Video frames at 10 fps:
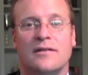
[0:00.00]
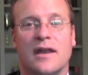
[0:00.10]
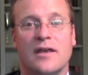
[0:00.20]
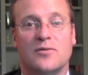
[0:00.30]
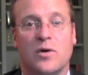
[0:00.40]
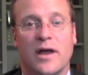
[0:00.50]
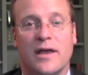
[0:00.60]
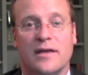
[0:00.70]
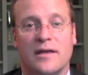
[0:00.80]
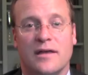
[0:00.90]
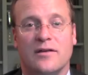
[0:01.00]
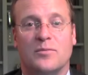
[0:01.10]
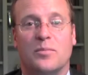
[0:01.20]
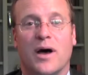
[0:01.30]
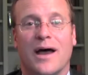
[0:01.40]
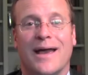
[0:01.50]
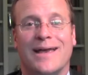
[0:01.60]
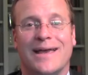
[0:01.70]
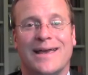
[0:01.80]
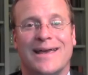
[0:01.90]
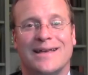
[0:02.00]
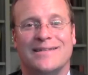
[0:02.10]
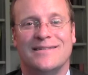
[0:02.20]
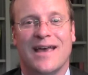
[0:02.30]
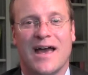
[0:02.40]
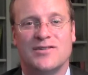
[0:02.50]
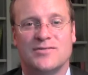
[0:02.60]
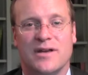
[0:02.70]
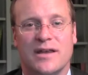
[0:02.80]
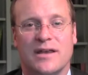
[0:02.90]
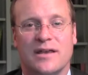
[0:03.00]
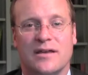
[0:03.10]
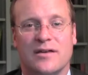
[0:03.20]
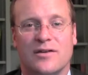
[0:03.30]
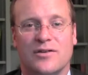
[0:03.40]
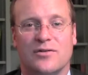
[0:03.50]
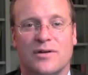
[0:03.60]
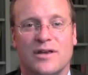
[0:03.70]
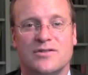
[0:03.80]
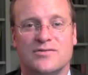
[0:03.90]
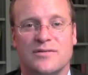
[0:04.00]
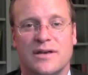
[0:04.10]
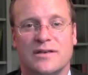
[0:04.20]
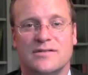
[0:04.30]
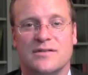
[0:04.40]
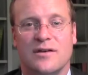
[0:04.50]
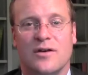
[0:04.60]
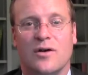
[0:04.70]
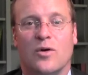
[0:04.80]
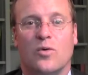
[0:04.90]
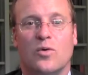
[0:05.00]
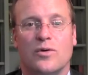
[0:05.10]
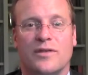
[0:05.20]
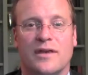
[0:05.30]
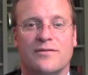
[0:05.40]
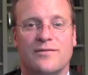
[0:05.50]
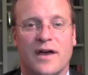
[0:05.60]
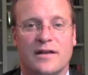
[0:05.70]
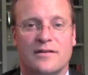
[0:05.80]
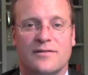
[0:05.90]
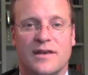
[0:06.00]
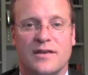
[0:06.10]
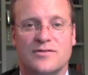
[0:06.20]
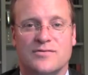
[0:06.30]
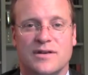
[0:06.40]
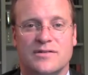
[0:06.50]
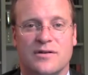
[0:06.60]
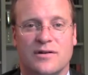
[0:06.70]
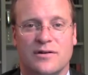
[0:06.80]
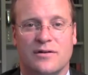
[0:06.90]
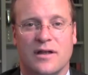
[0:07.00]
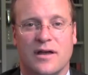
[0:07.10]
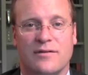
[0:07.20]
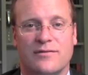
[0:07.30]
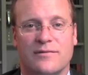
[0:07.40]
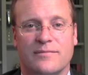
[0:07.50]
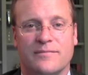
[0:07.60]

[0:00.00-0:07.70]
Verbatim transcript: Today's way is by exaggerating your injuries or the effect of the injuries on your life.